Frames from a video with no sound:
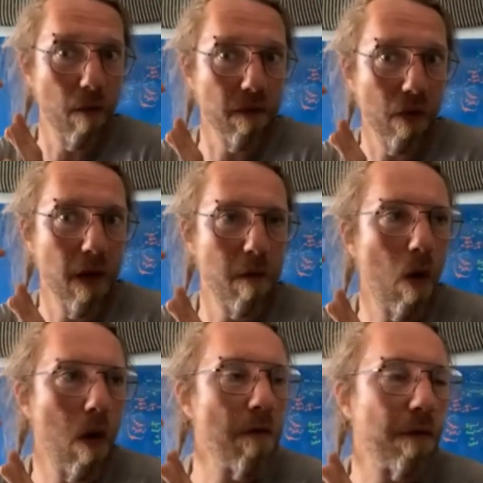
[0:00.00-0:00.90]
Don't get me
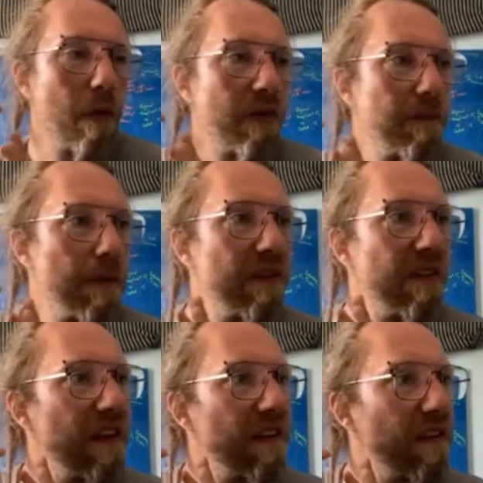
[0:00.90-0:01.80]
wrong, of course, but
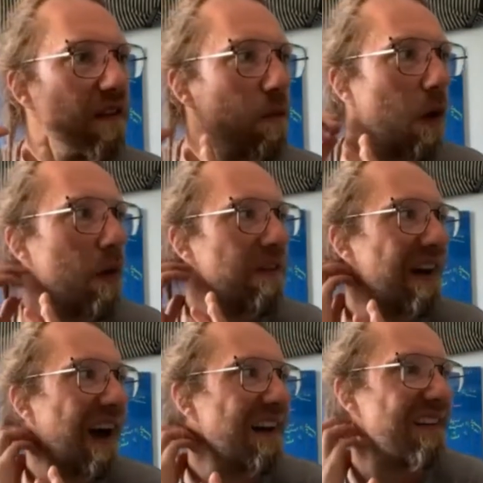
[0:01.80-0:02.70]
it's always
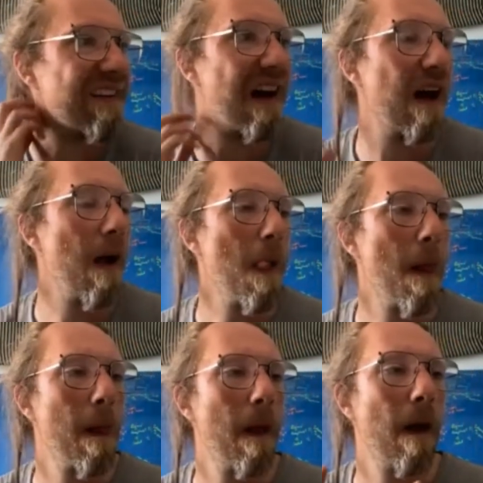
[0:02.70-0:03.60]
that idea that
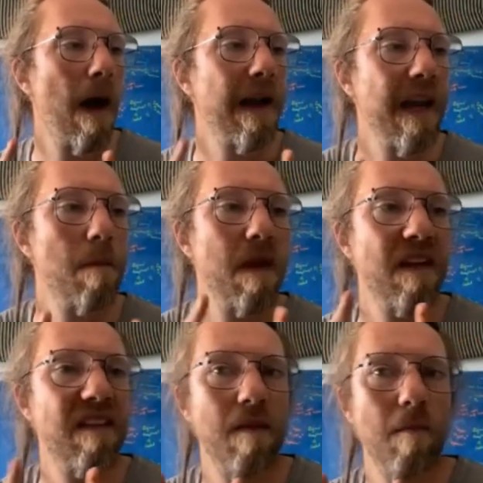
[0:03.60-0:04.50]
I can
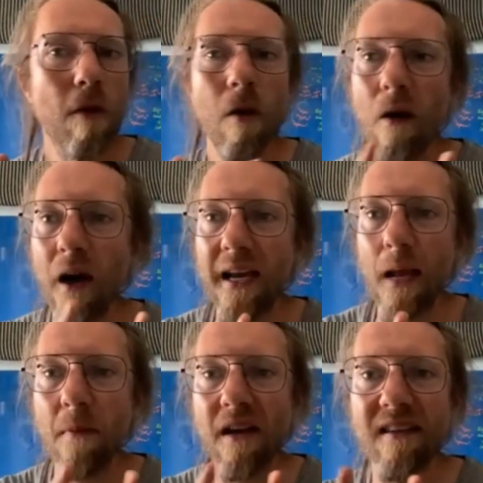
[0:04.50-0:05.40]
make it simpler. I
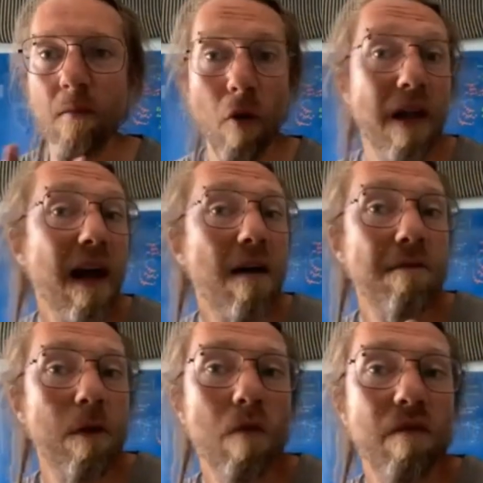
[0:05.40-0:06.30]
can make it simpler, and I
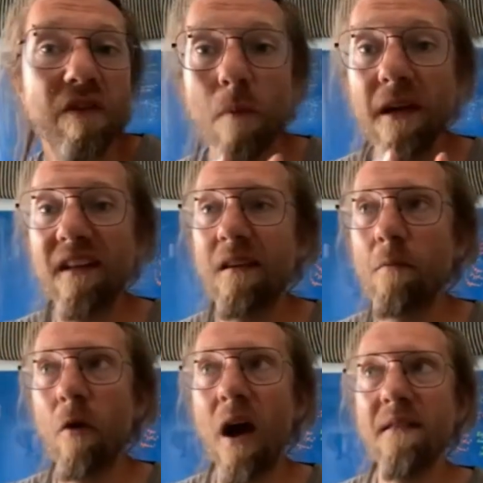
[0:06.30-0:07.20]
have fun with it. So I make it
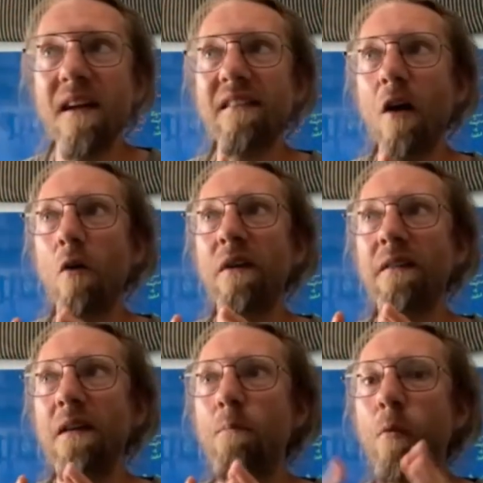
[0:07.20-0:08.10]
simpler, and that's how
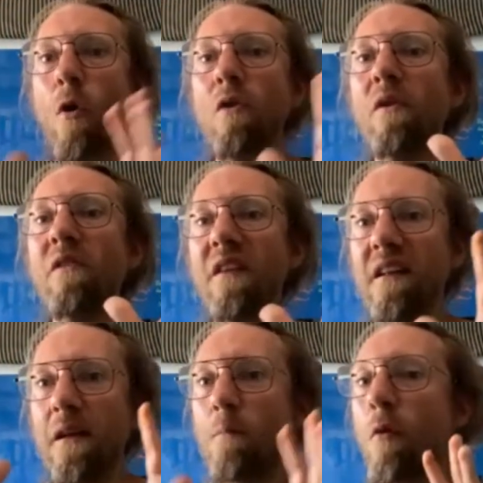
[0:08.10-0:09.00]
it broadens.
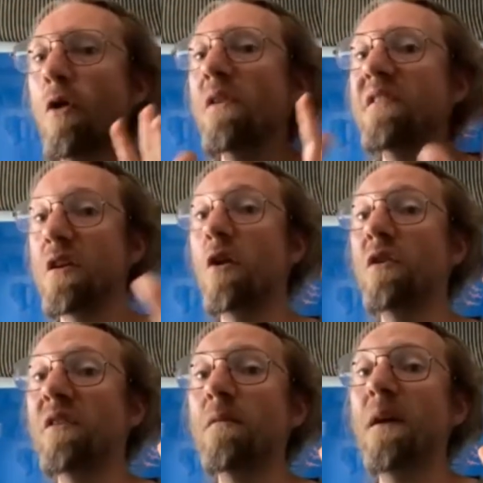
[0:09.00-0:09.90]
It broadens the
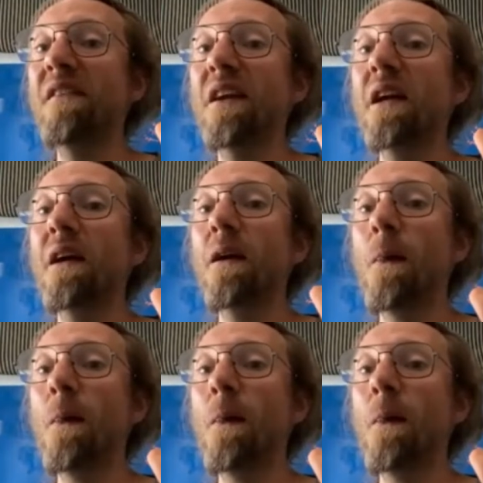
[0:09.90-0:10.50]
audience, basically.